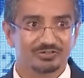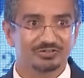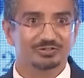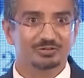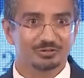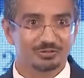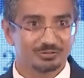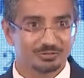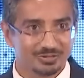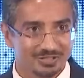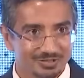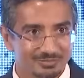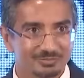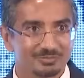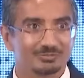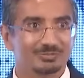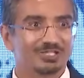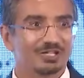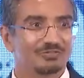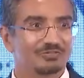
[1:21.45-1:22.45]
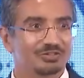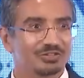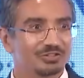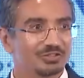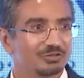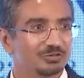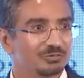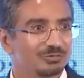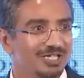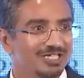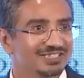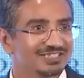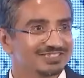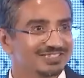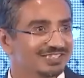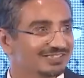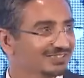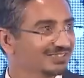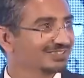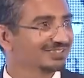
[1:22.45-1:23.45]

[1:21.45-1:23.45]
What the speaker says: So without further ado, Maeda-san.